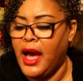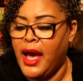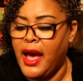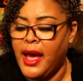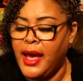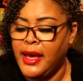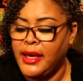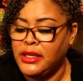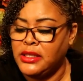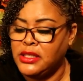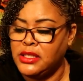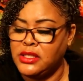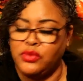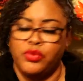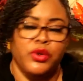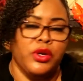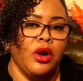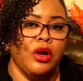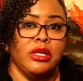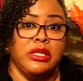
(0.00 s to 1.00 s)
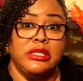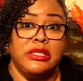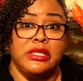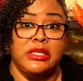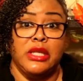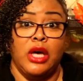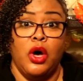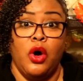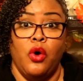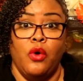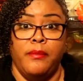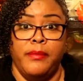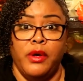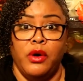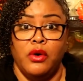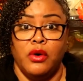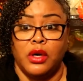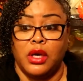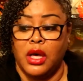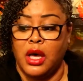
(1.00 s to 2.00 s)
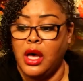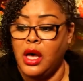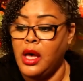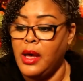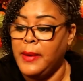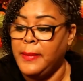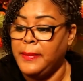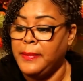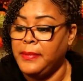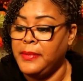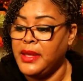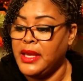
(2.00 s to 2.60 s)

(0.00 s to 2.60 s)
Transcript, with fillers: I just went on and did the whole milk um,